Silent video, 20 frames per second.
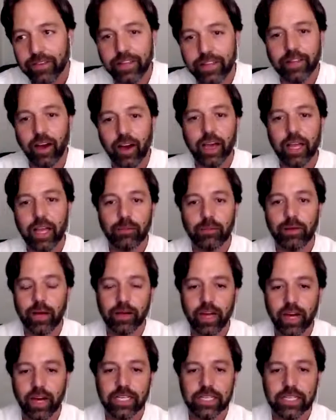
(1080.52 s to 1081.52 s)
talking about
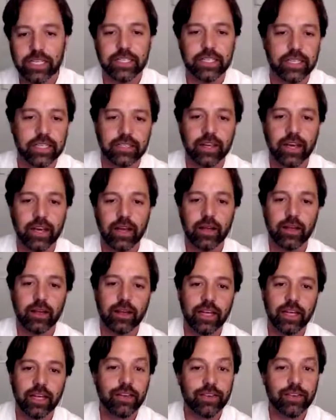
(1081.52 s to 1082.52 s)
consciousness.
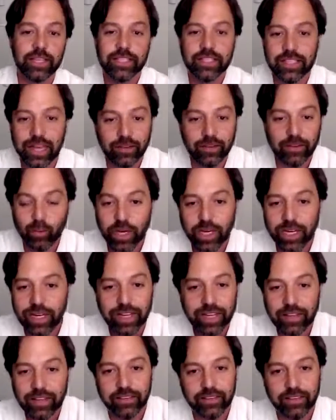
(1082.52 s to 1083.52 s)
That's what it
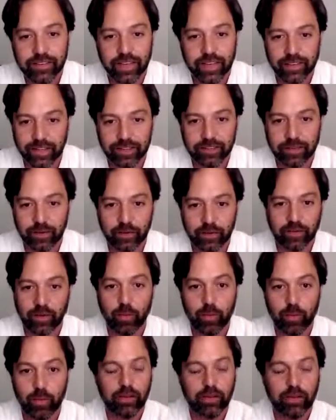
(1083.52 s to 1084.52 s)
is.
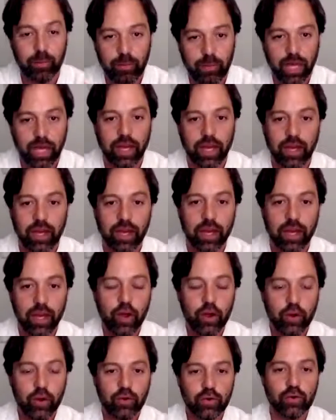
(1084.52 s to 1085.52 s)
It's a being
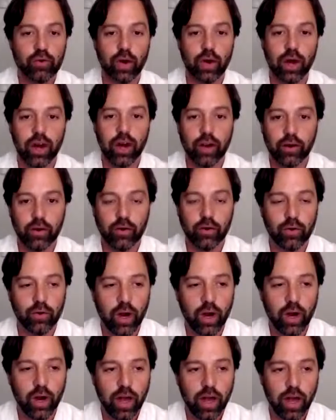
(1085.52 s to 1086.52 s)
who
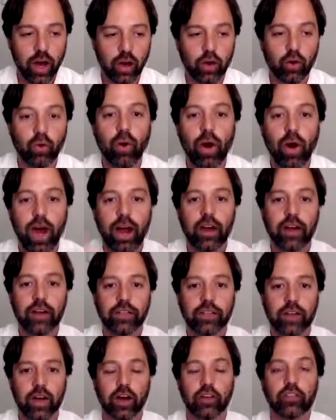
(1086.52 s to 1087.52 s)

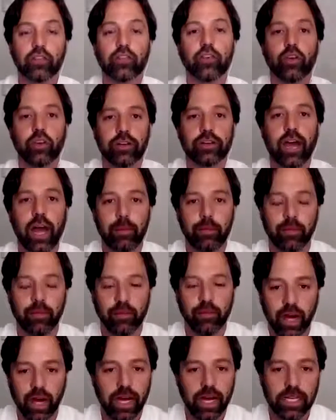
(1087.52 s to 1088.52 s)
acquires a certain type of
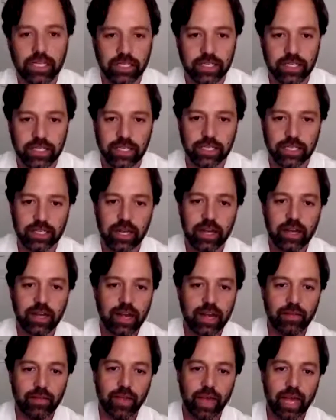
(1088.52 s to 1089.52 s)
consciousness,
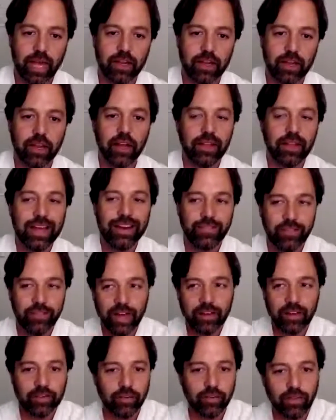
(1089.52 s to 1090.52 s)
and then the
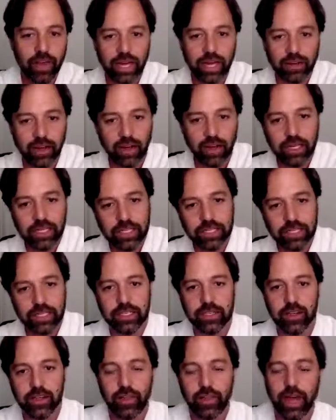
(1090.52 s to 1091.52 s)
effects of that consciousness
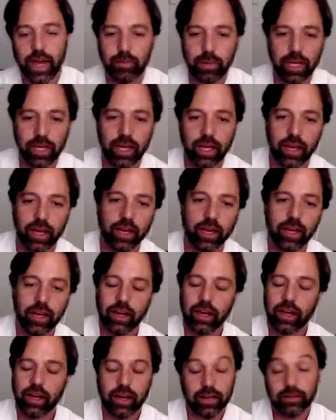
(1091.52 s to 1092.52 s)
on that being.
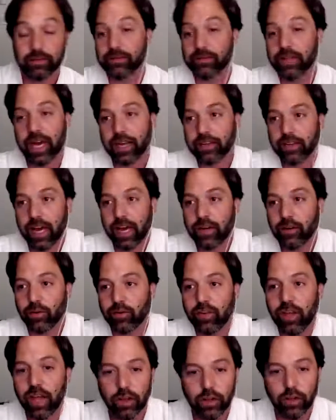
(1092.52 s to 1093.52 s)
I don't
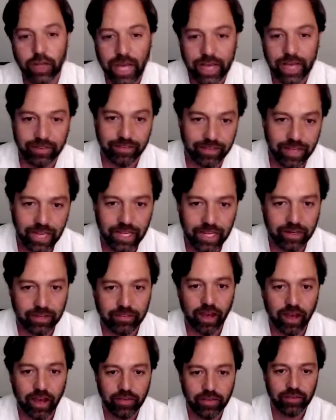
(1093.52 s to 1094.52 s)
see how you can't see it. It's
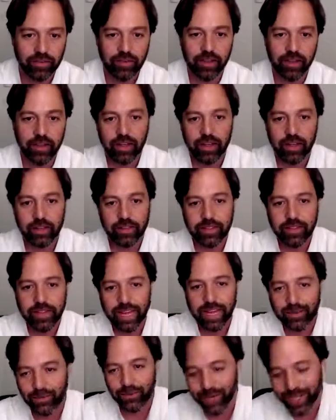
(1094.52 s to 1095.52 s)
obvious that
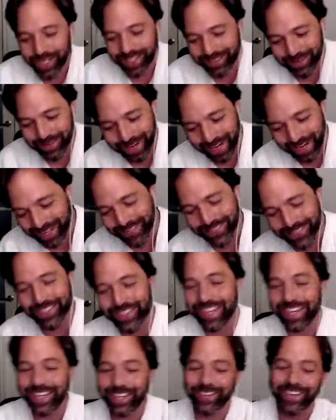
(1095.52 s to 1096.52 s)
that's what it's about.
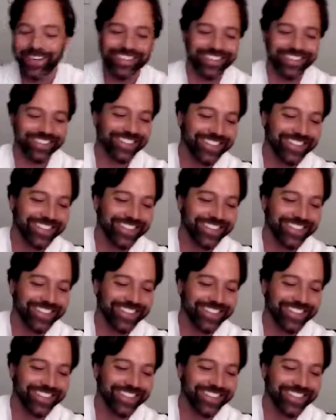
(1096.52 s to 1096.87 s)
Anyways.